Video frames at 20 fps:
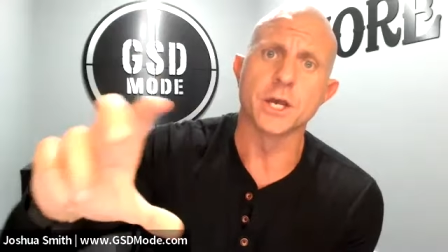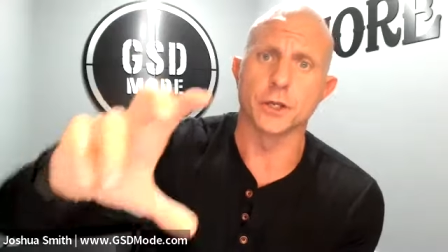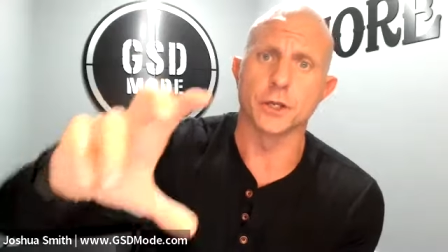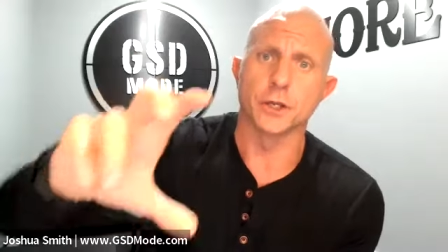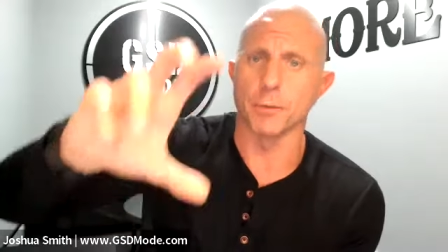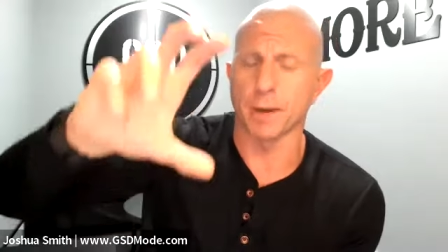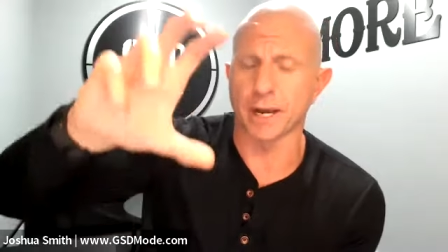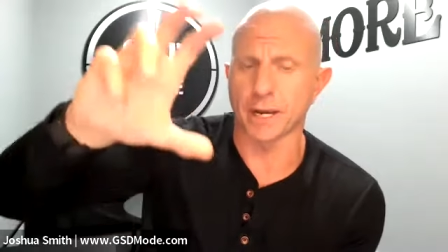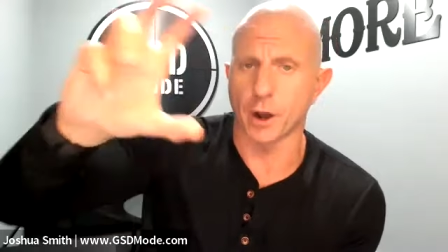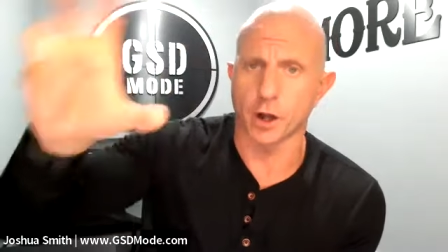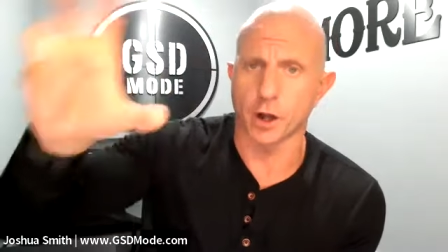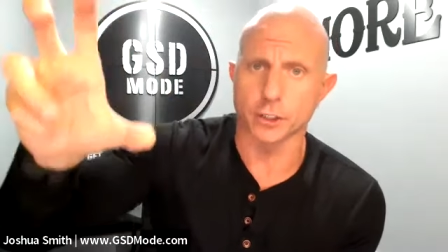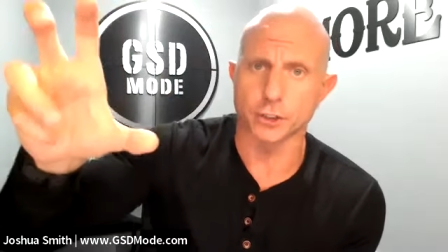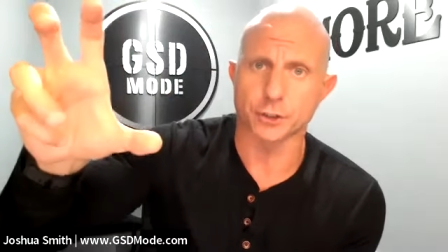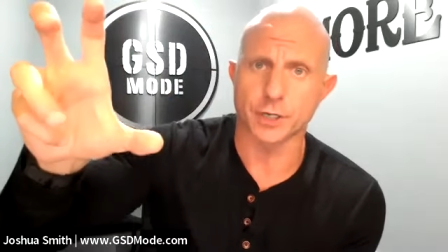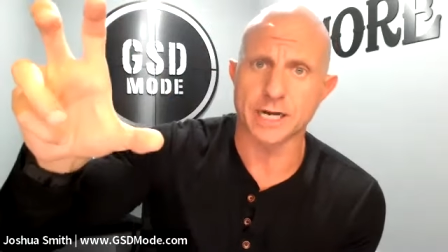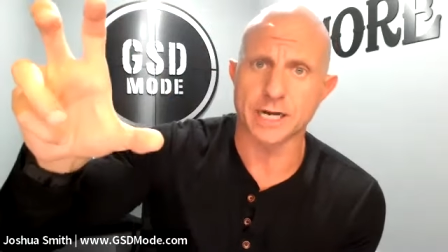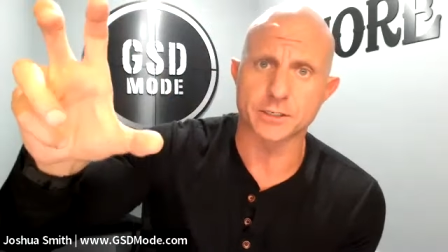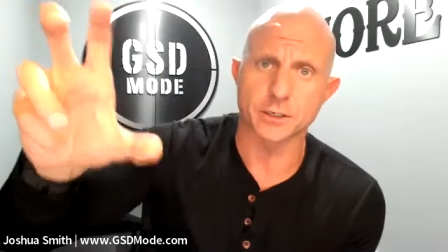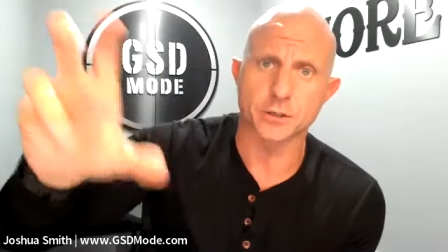You know, my
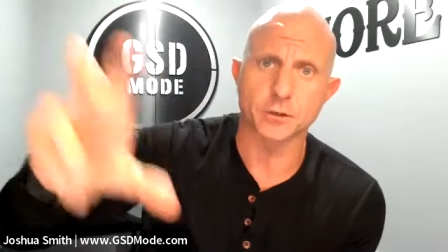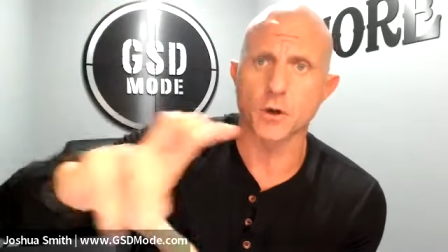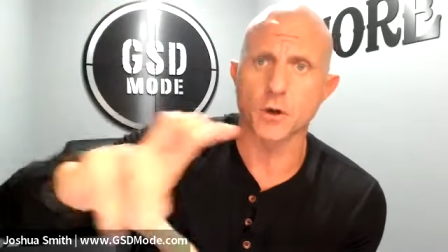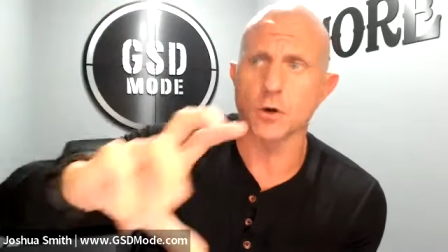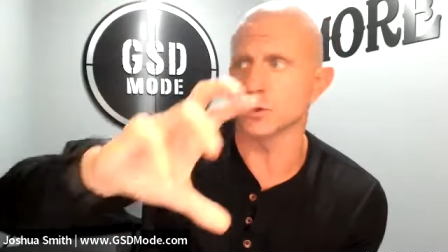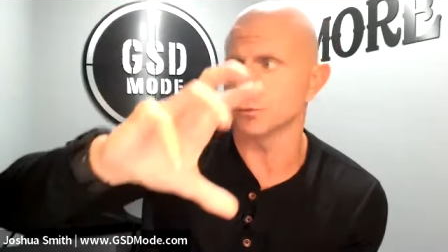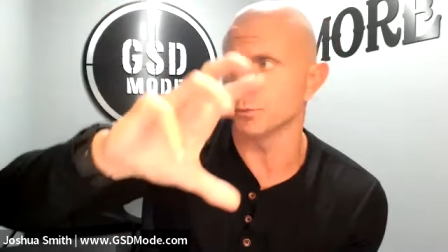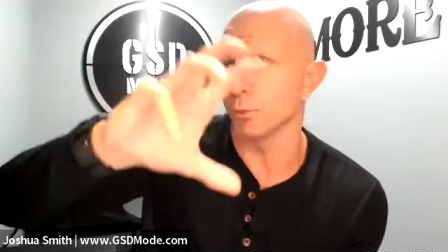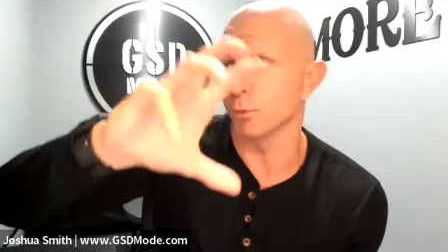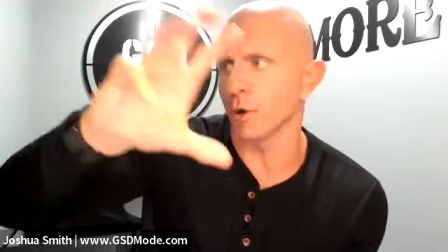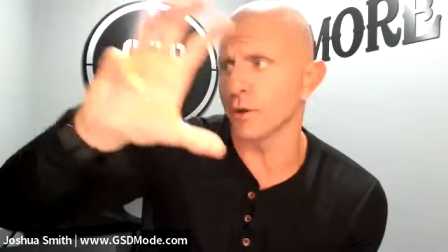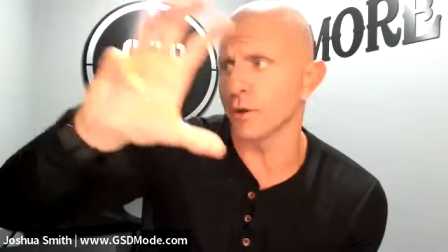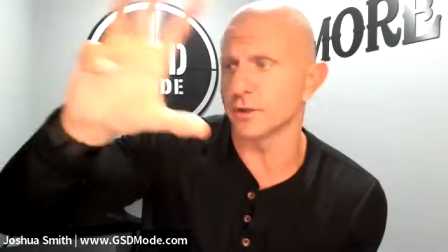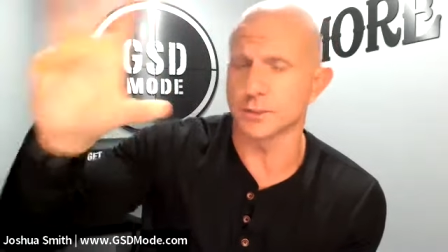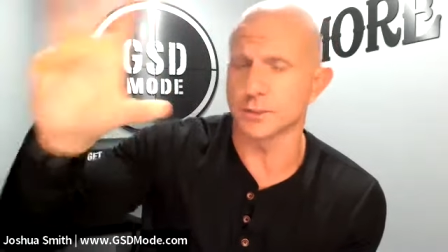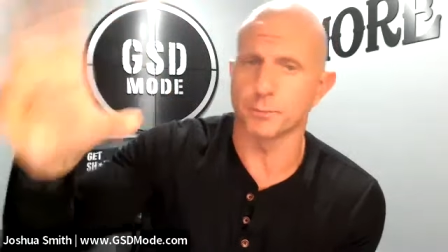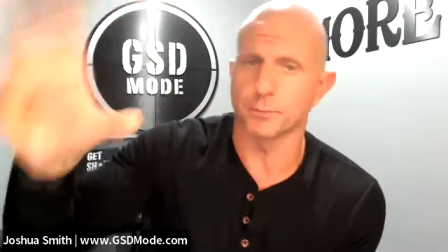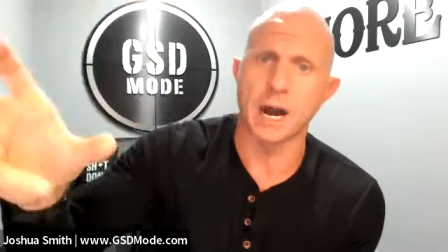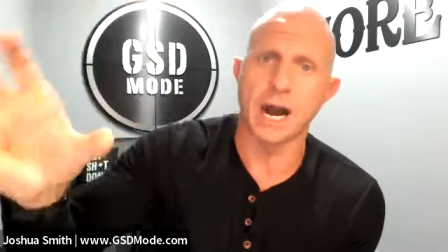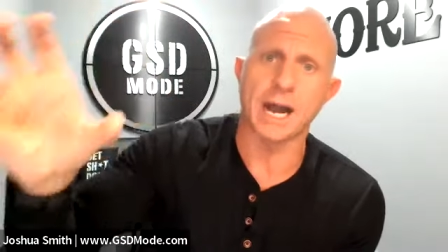contract to close, whether
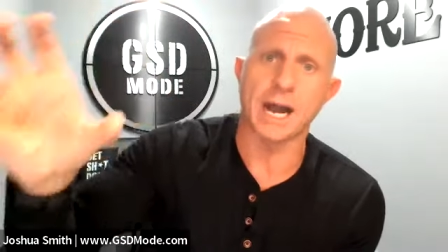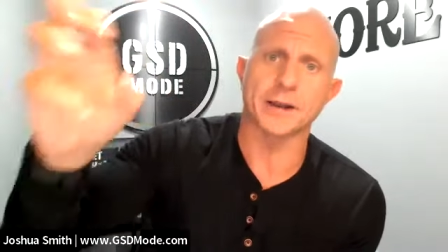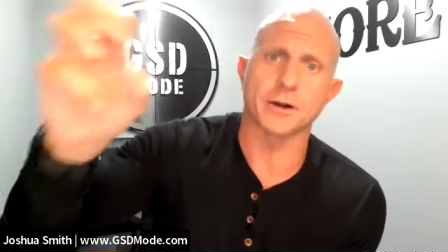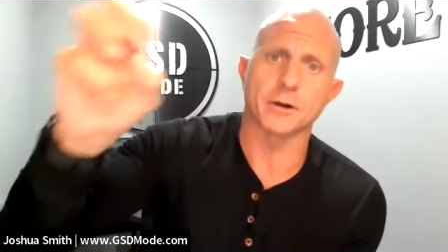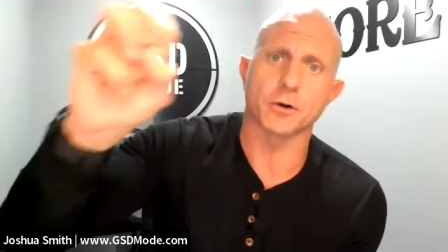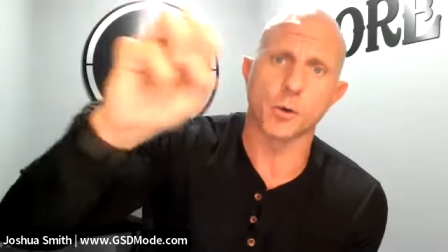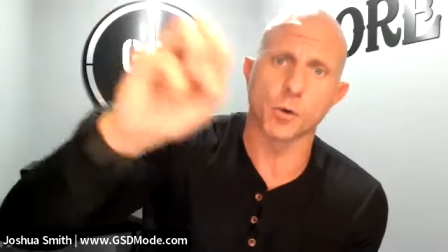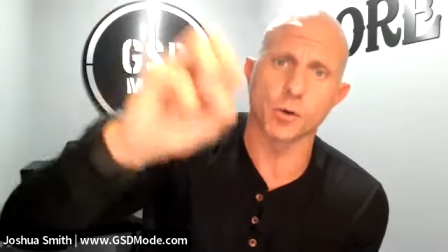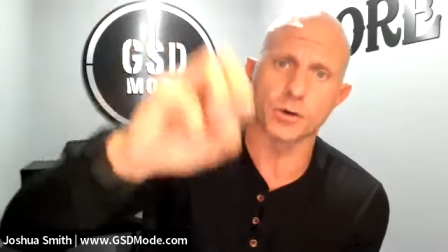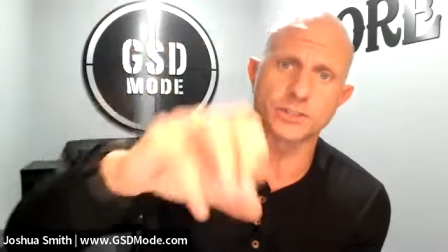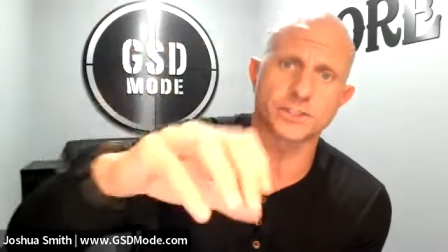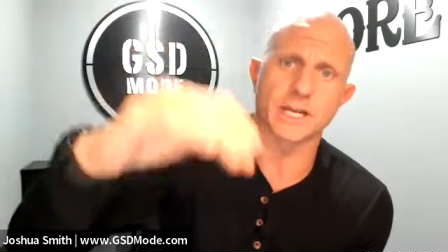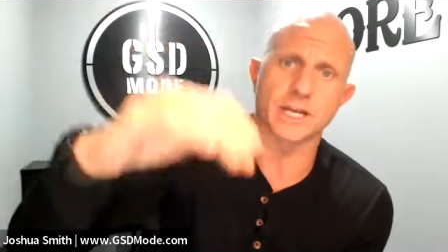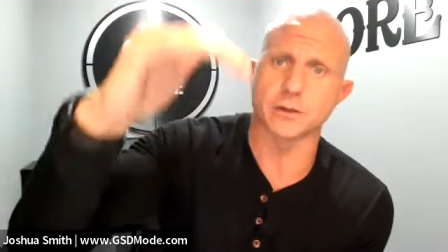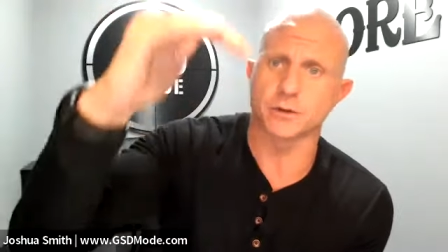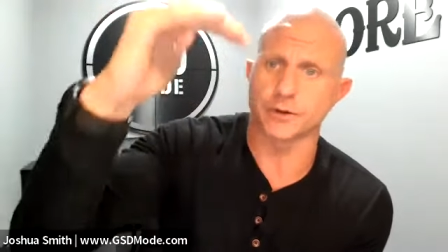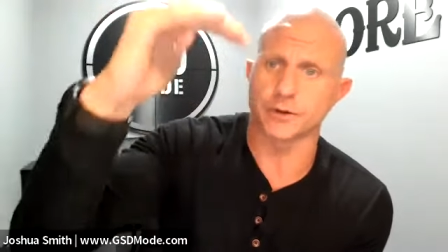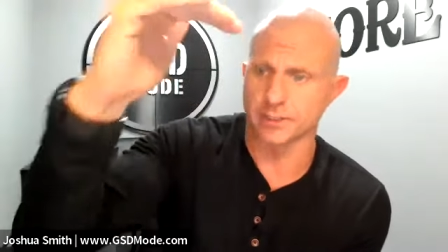it's a buyer or a seller.